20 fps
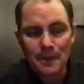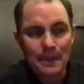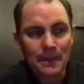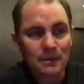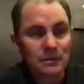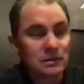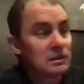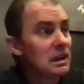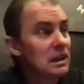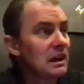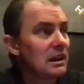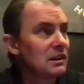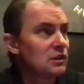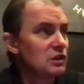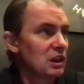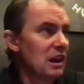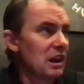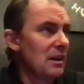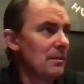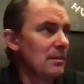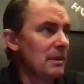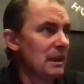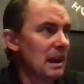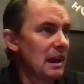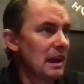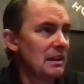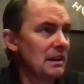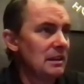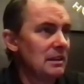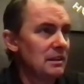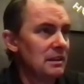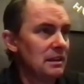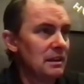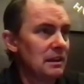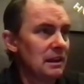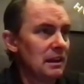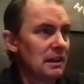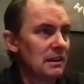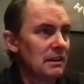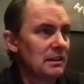there's not a job that
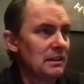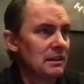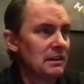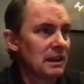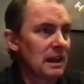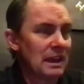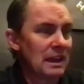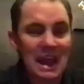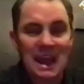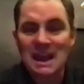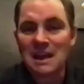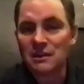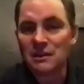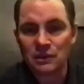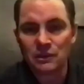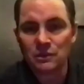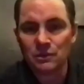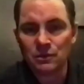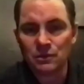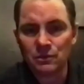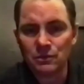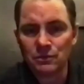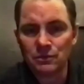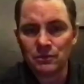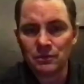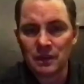I can't do,